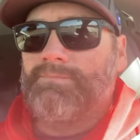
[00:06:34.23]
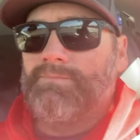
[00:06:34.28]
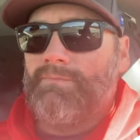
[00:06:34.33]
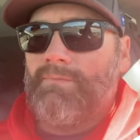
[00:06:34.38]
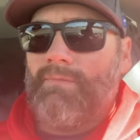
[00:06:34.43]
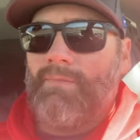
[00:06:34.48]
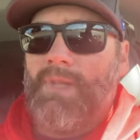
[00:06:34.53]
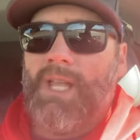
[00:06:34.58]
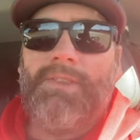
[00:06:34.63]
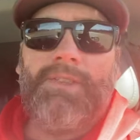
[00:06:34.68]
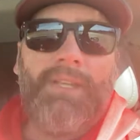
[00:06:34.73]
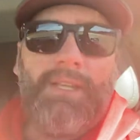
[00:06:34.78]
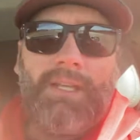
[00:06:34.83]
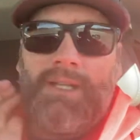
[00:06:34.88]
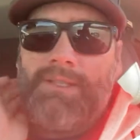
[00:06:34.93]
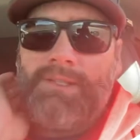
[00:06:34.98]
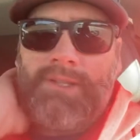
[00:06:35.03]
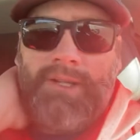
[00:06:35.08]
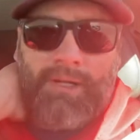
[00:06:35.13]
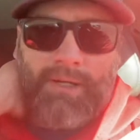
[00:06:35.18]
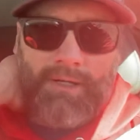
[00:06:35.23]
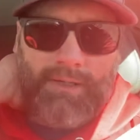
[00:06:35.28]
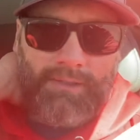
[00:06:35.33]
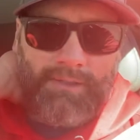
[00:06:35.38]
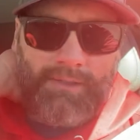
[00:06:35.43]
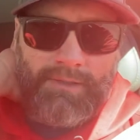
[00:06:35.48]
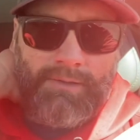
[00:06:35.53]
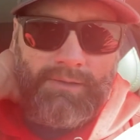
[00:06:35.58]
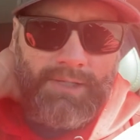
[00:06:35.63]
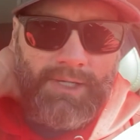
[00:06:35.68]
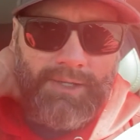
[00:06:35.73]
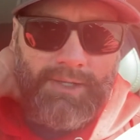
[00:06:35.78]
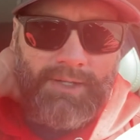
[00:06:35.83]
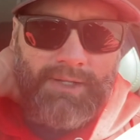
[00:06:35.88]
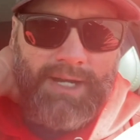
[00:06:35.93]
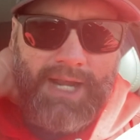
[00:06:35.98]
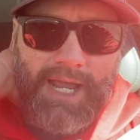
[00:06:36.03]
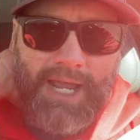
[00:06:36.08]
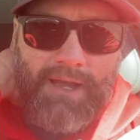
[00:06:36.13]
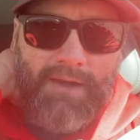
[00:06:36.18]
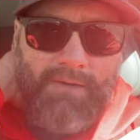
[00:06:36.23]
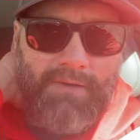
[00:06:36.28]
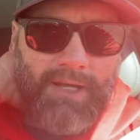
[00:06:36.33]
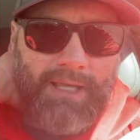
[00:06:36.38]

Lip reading: Nothing against Kurt, who's on there now.